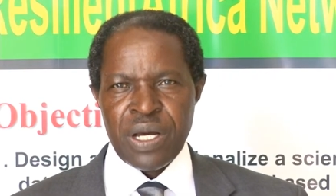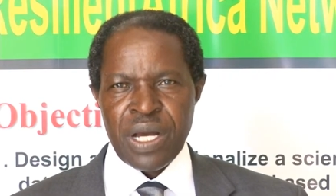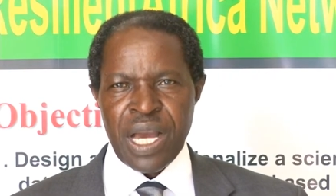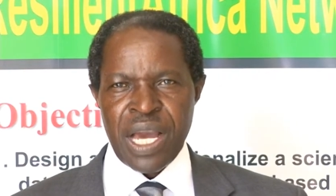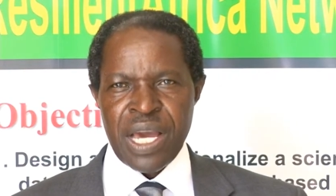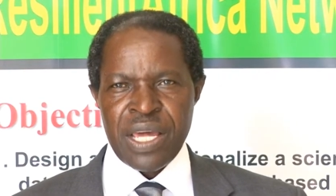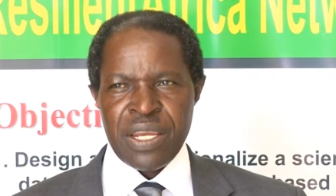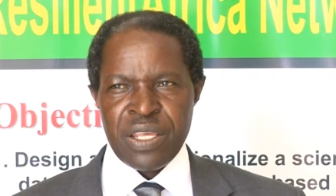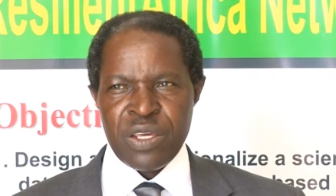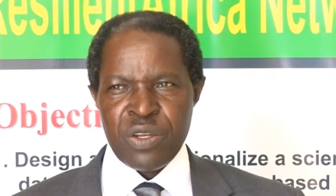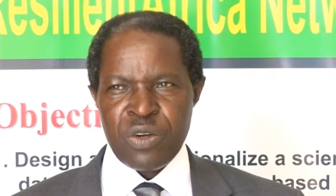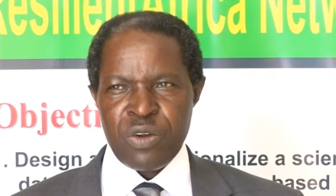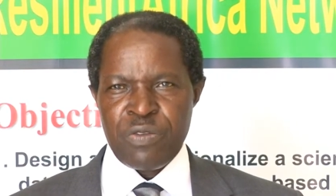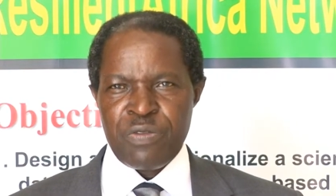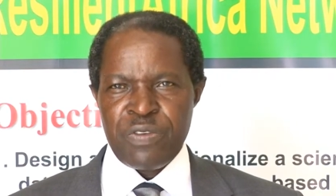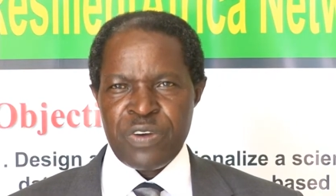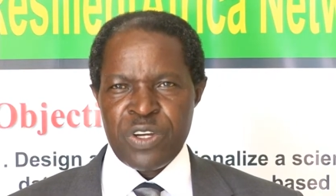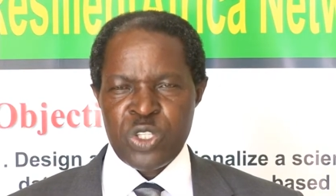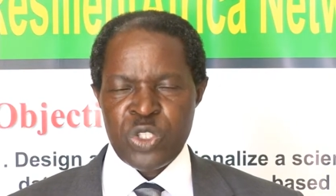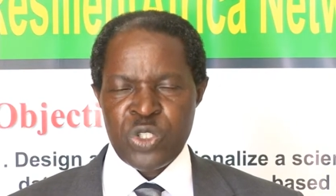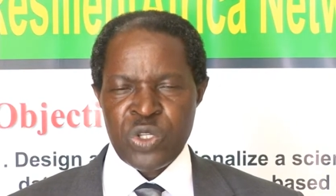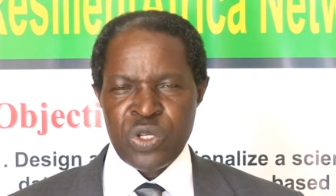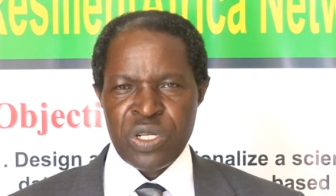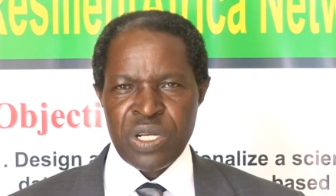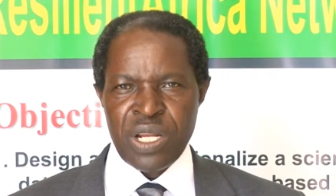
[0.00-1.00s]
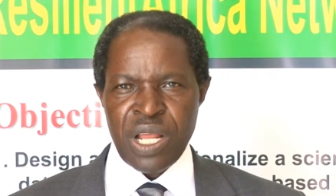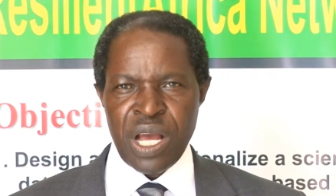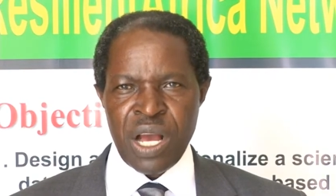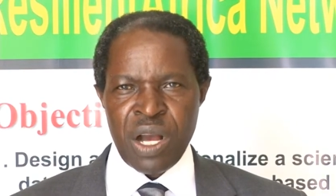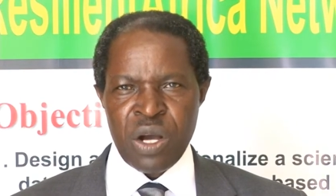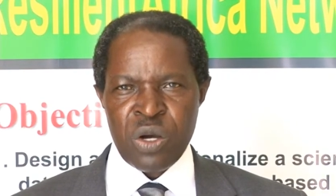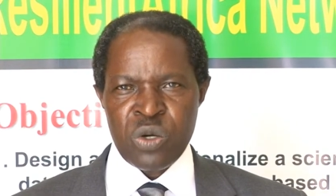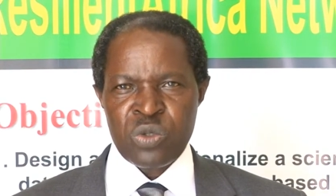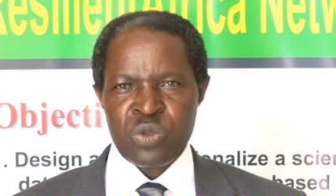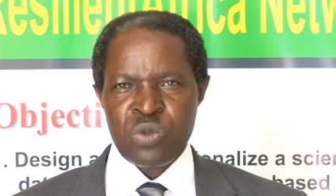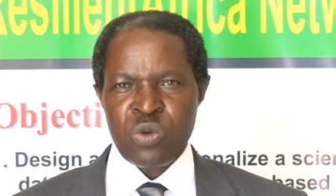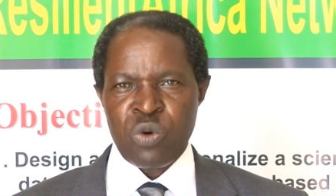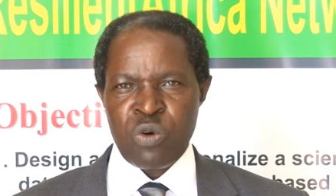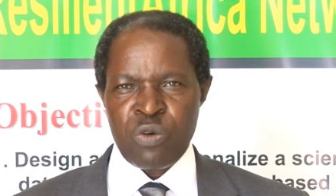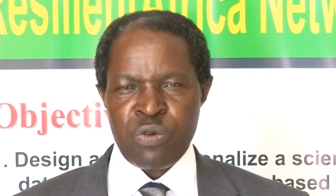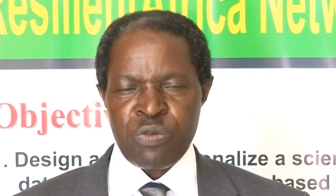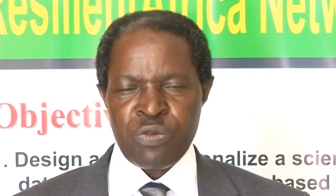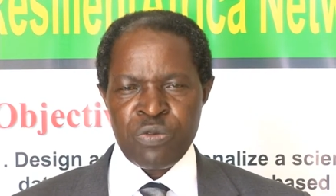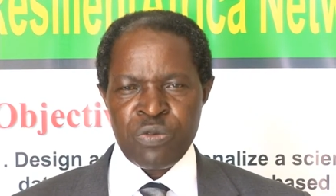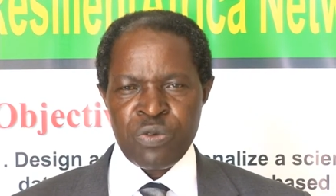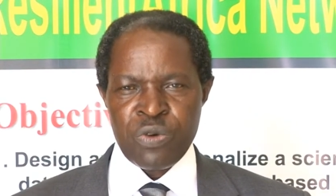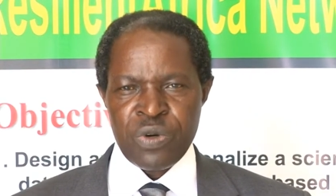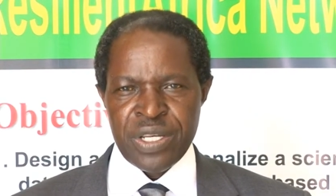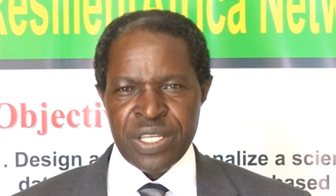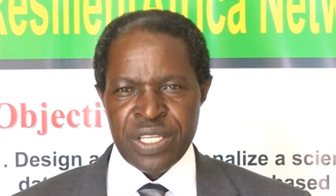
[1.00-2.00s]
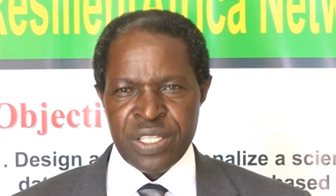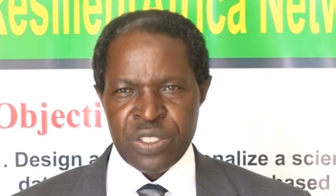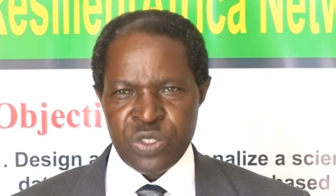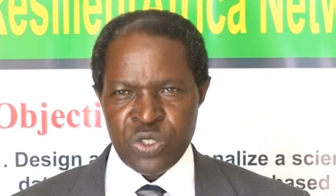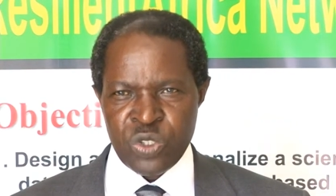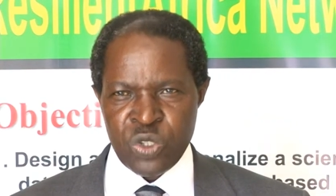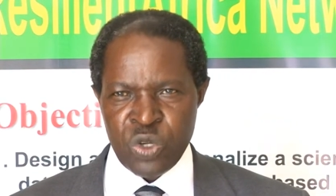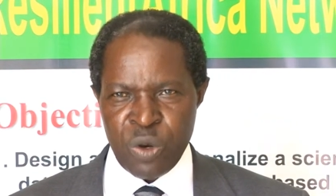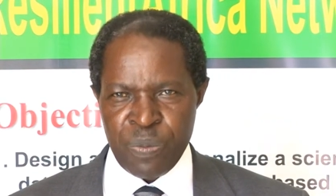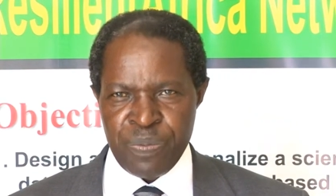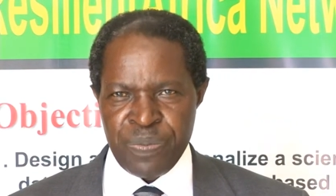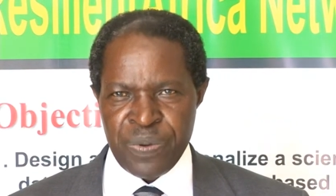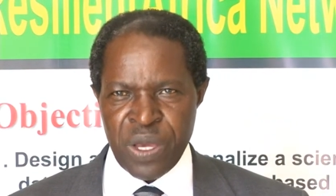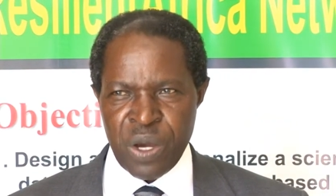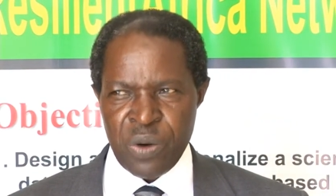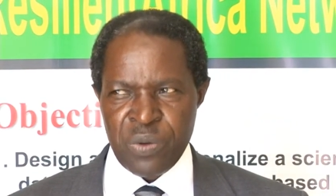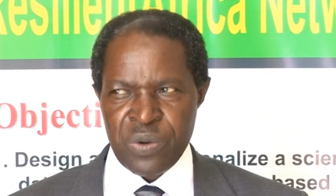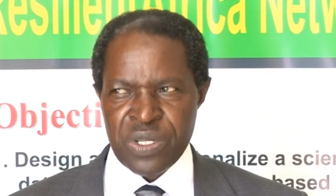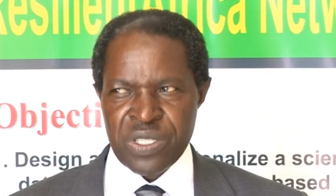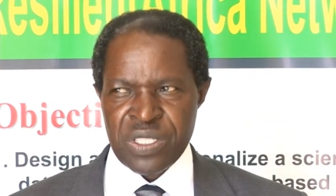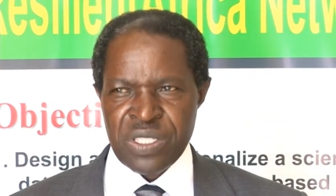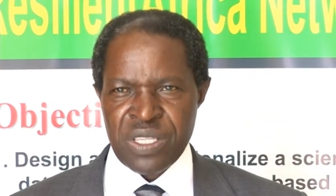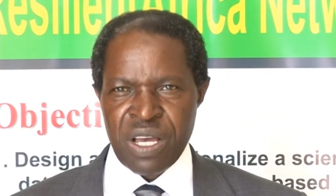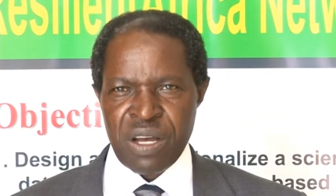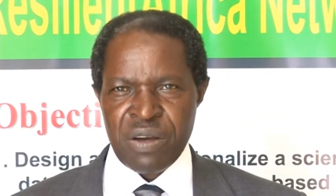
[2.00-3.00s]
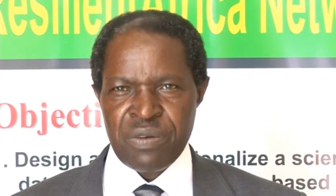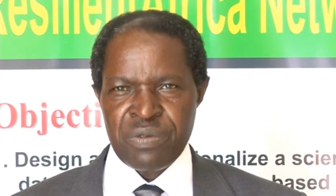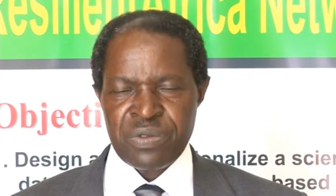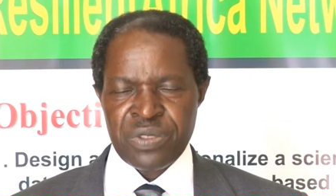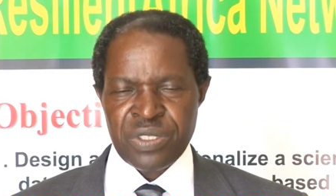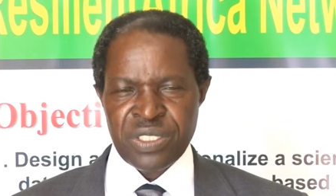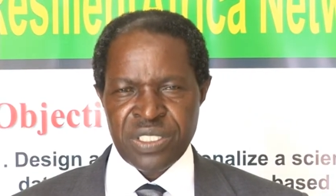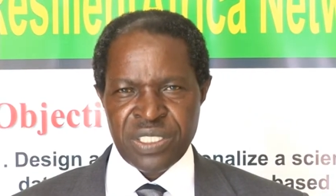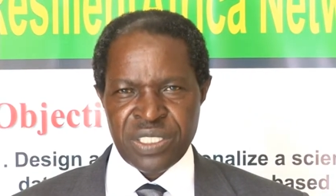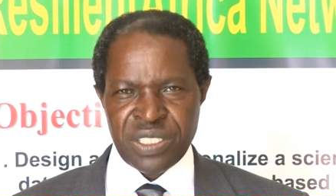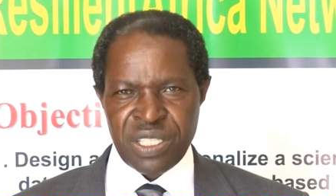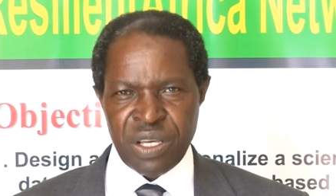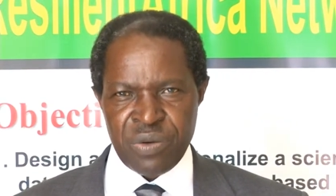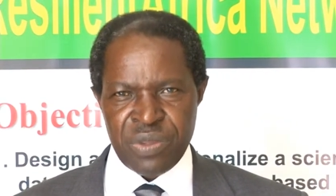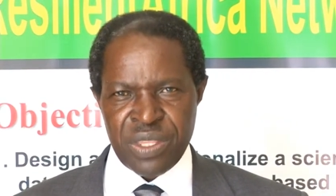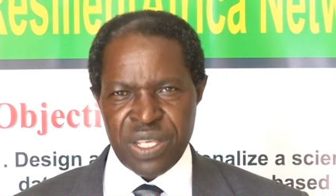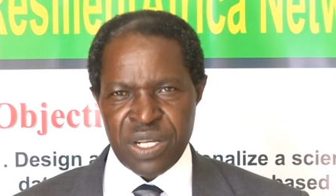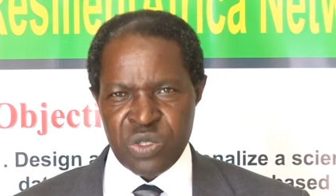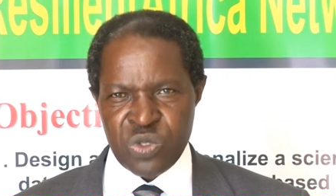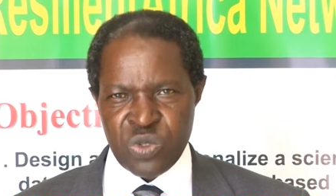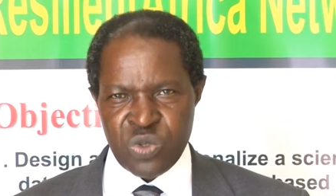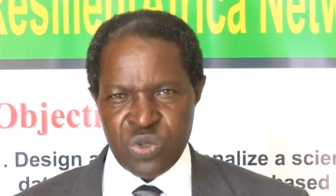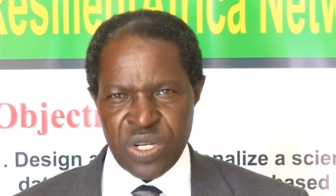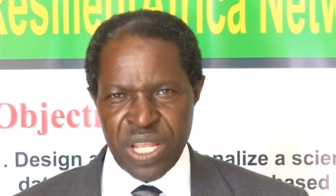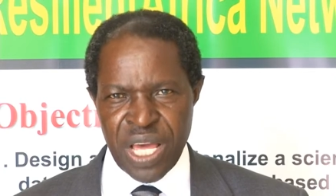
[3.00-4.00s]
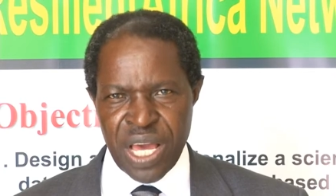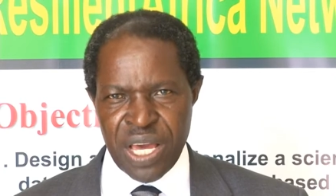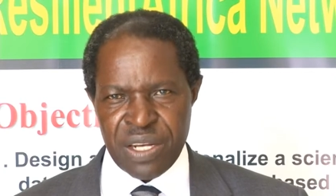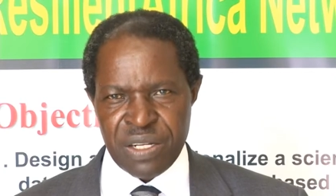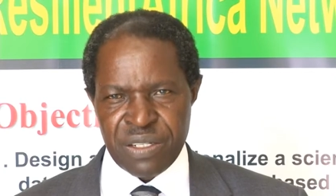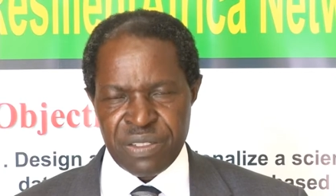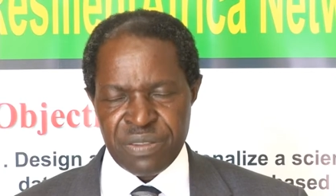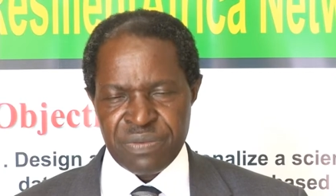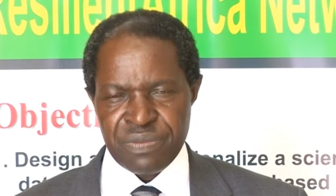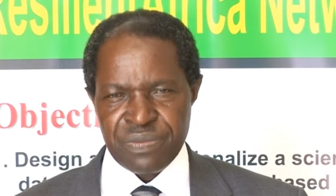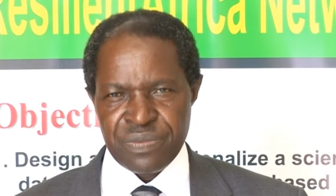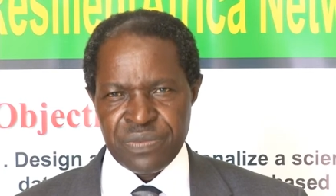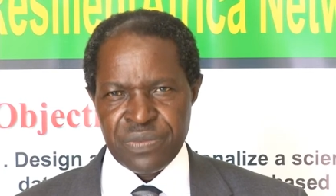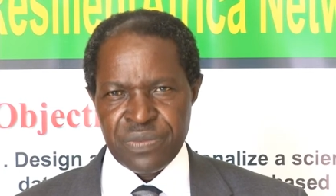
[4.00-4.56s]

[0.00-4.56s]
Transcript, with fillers: An innovation out of Ethiopia will serve Southern Sudan,